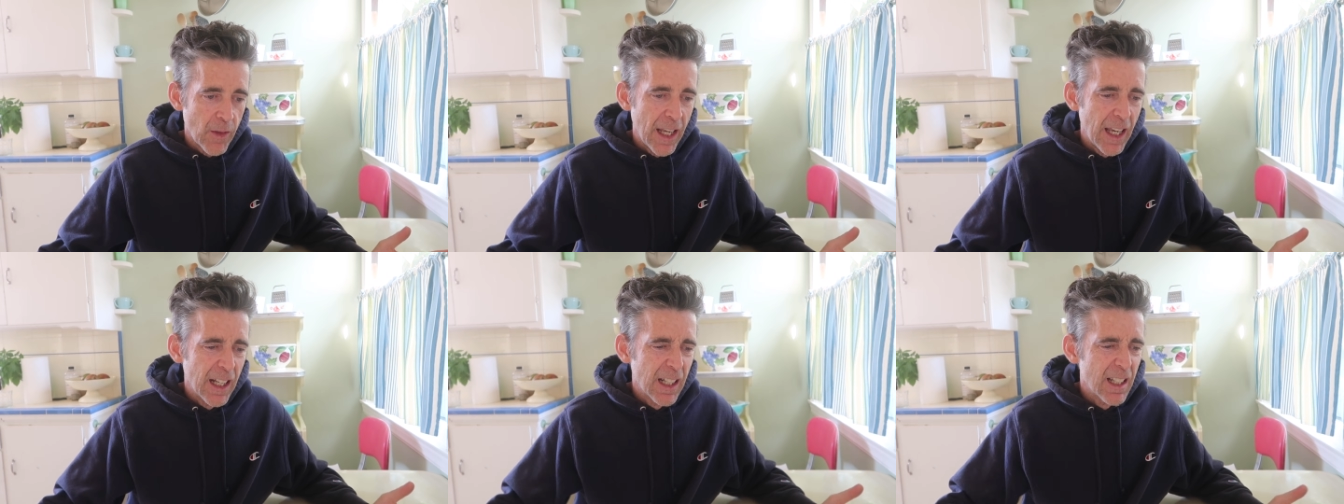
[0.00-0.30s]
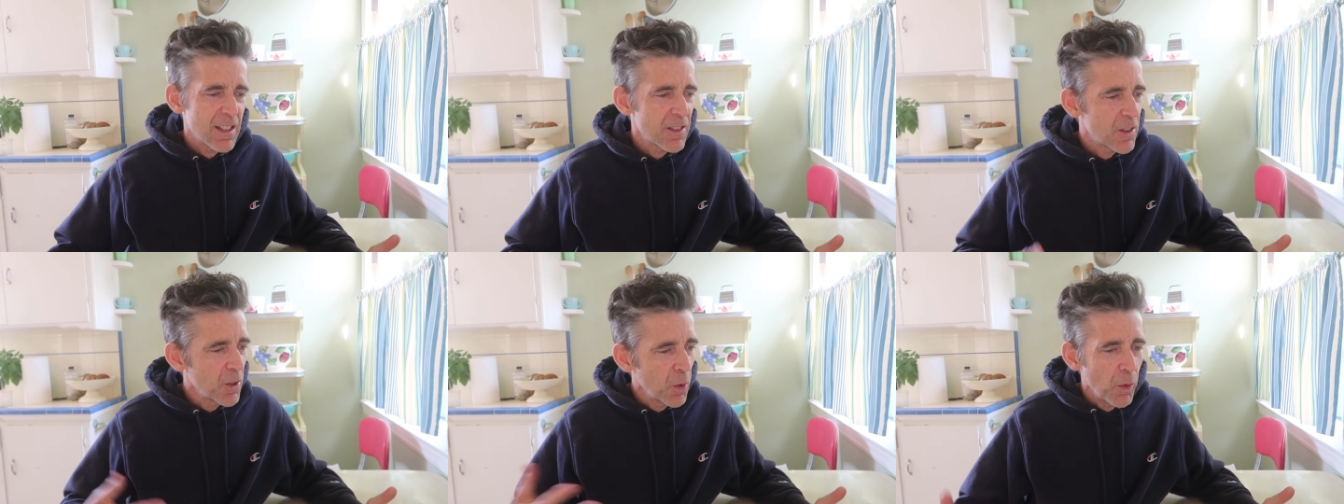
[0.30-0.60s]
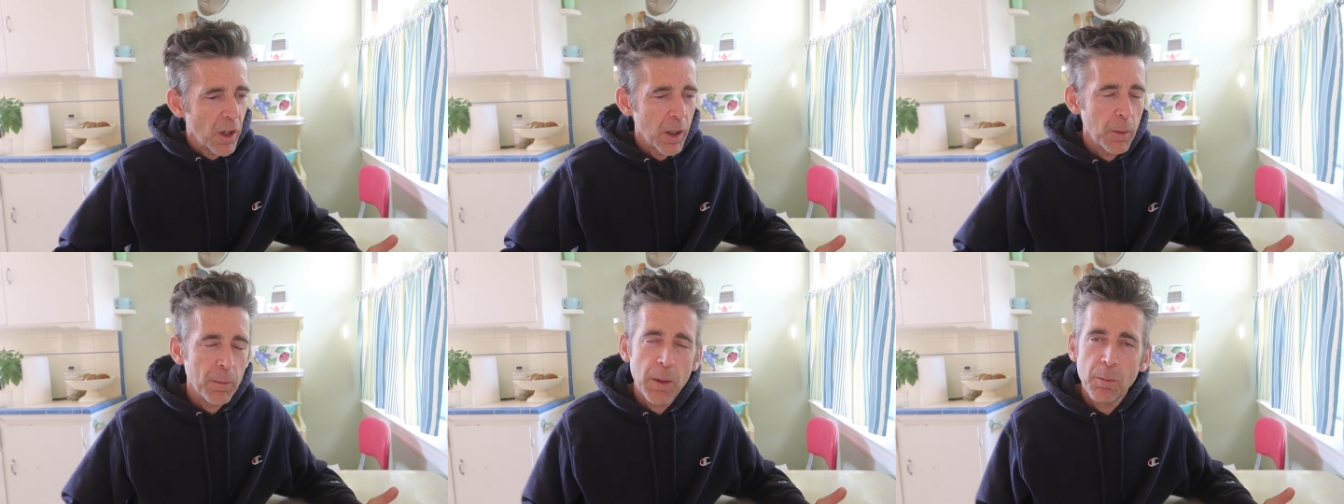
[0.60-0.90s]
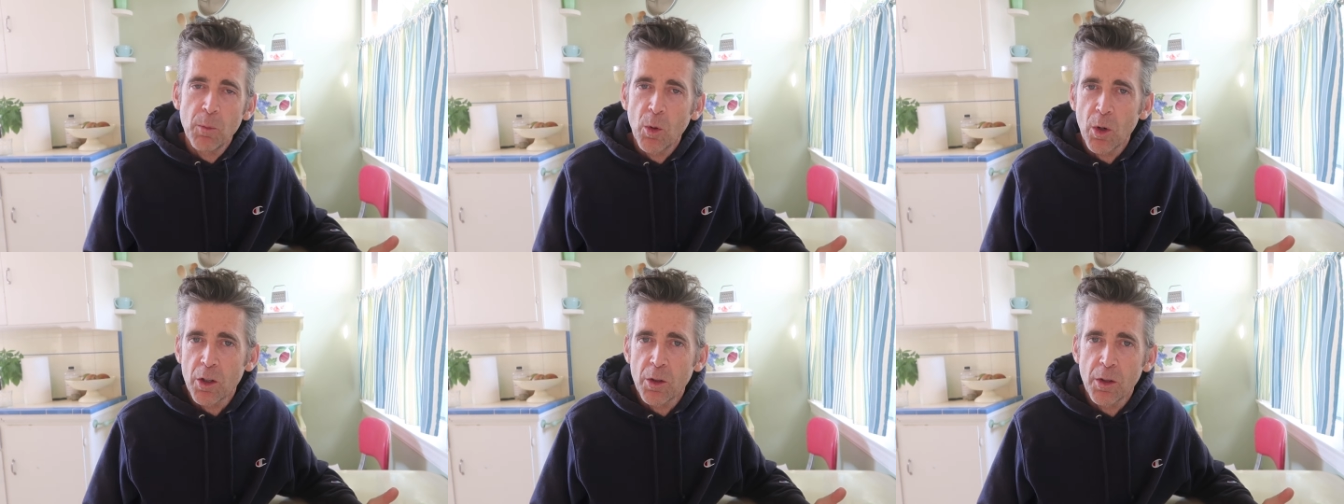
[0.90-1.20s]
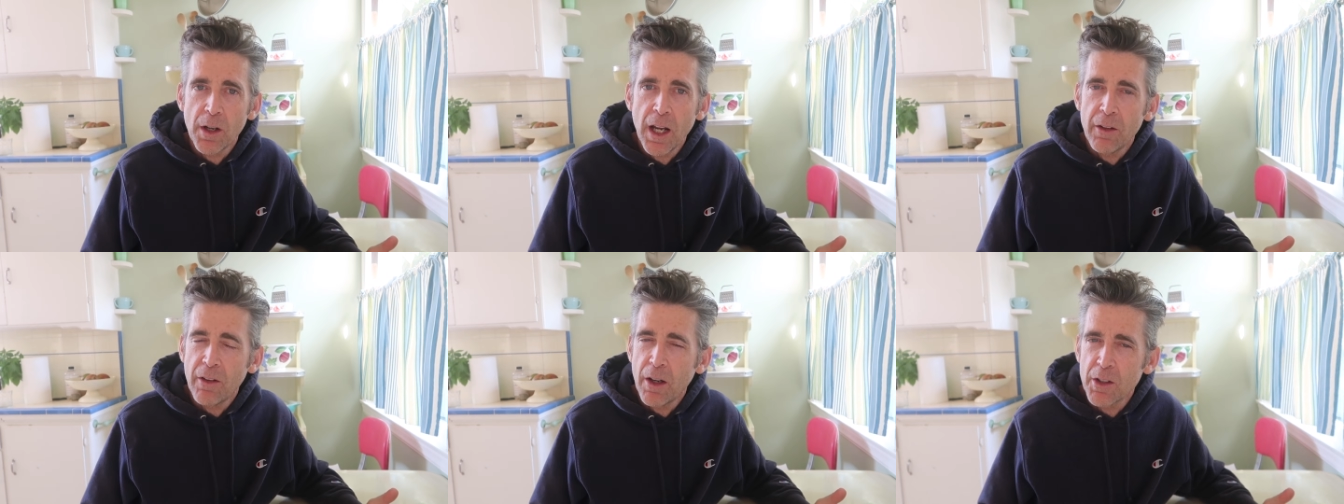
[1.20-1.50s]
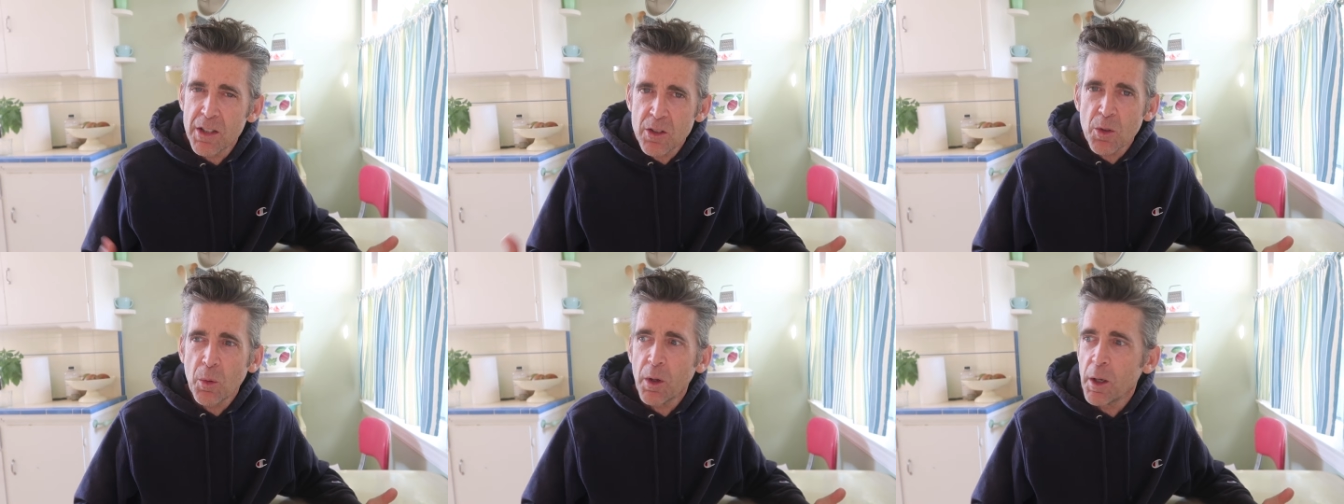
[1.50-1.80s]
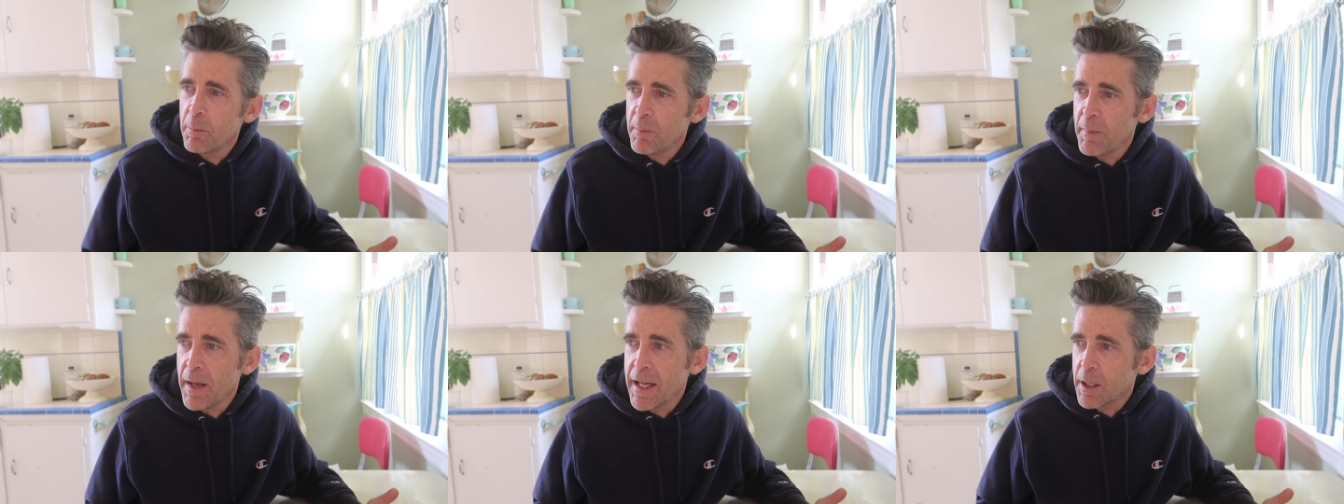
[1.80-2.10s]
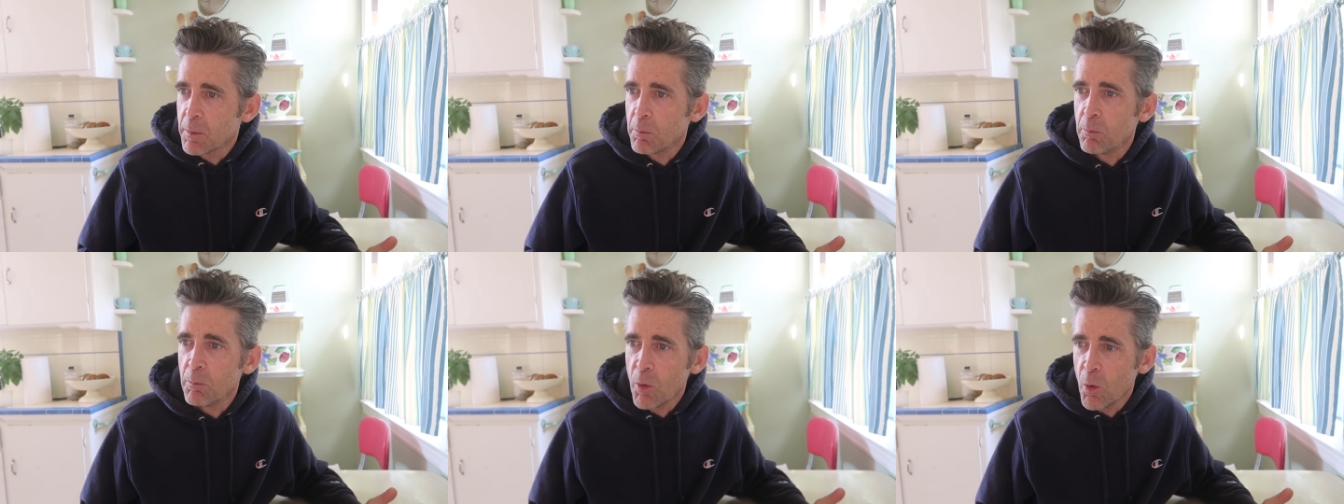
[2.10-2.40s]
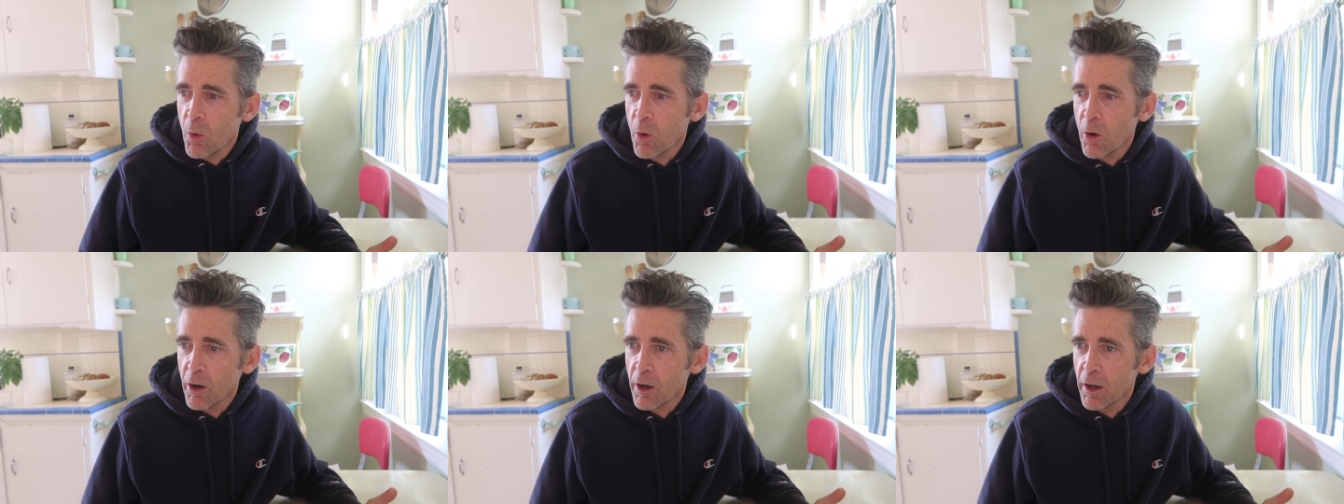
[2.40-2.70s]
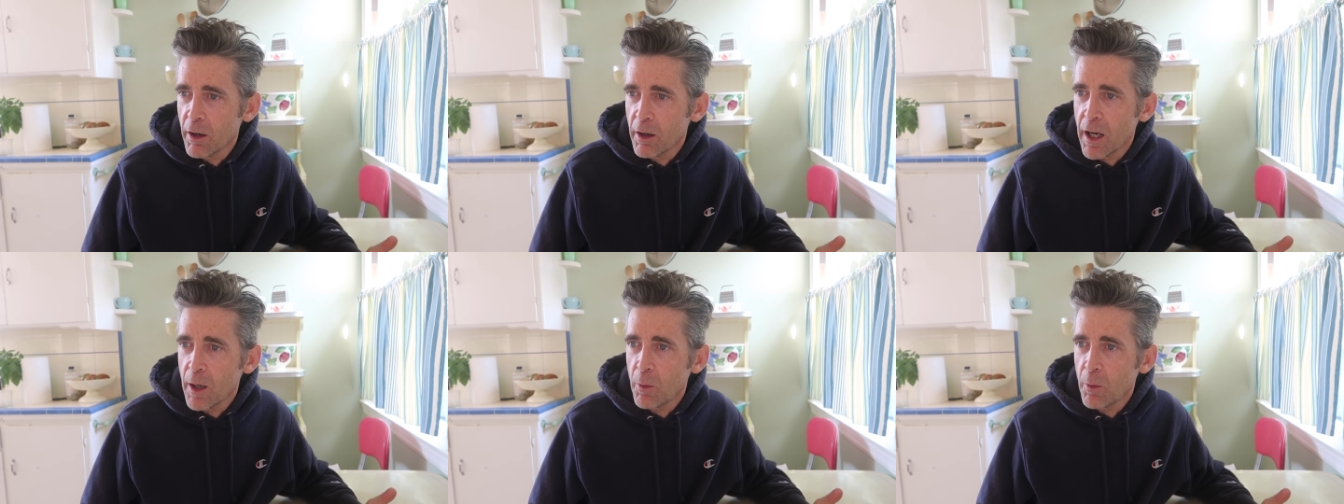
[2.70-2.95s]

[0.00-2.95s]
And I still wanna be more creative. I still wanna make more.